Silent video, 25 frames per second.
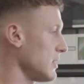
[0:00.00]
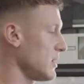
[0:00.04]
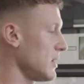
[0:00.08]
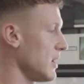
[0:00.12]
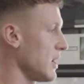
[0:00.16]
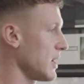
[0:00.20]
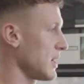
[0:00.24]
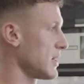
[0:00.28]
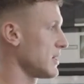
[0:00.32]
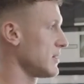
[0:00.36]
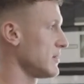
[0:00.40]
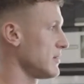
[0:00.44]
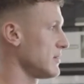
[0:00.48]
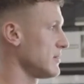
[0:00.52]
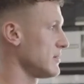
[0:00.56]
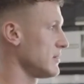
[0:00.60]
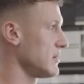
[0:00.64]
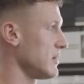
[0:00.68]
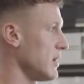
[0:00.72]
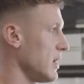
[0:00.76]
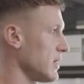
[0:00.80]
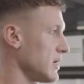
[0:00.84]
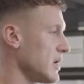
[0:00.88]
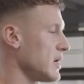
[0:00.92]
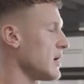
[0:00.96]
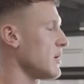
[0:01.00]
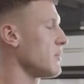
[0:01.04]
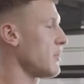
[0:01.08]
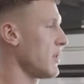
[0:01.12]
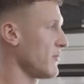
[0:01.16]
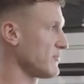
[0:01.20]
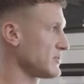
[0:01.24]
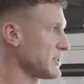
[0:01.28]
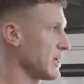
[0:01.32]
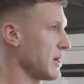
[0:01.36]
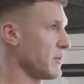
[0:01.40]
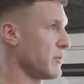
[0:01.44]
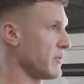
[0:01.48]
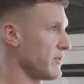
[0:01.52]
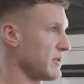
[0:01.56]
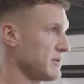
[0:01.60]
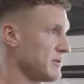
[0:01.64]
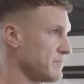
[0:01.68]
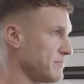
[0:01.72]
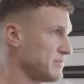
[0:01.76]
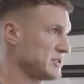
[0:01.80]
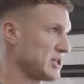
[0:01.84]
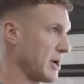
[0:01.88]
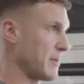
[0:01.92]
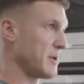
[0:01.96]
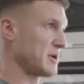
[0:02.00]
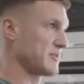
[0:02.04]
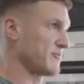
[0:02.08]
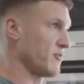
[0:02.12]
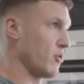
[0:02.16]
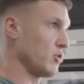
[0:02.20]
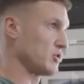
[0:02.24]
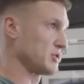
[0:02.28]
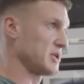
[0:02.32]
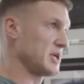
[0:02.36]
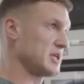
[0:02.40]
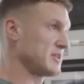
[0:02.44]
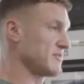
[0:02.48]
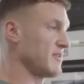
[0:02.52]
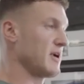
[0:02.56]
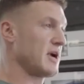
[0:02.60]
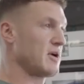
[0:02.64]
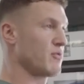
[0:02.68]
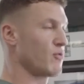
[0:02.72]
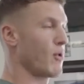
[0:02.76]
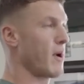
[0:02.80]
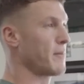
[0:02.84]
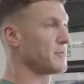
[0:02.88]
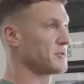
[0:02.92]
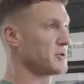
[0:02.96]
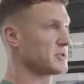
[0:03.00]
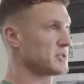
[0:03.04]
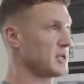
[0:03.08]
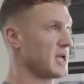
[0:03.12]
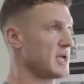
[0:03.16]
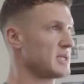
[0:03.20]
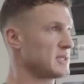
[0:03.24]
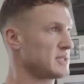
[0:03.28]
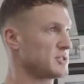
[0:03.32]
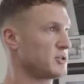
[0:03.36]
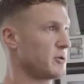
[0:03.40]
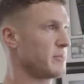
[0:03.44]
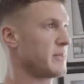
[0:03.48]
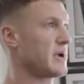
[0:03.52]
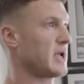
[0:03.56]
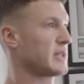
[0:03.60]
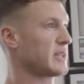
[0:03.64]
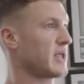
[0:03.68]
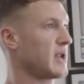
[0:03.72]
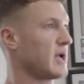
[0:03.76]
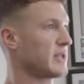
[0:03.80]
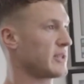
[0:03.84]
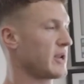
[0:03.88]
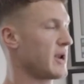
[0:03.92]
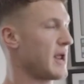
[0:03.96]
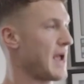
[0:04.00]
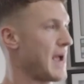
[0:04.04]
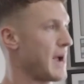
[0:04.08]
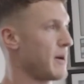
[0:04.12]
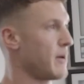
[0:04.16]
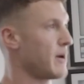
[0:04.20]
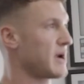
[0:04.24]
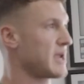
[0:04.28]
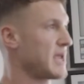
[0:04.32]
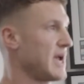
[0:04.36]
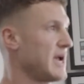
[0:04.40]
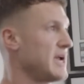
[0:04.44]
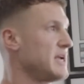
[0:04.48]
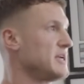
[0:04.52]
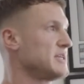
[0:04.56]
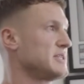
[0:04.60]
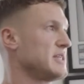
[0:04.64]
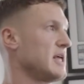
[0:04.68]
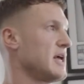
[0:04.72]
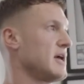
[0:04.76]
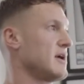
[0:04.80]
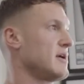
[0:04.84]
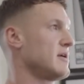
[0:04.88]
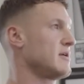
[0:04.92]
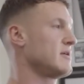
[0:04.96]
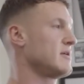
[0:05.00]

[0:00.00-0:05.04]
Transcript: like, I, I obviously don't want so much force it just like eruptions, like, do you know what I mean? I don't, I don't know how I gauge the, that. The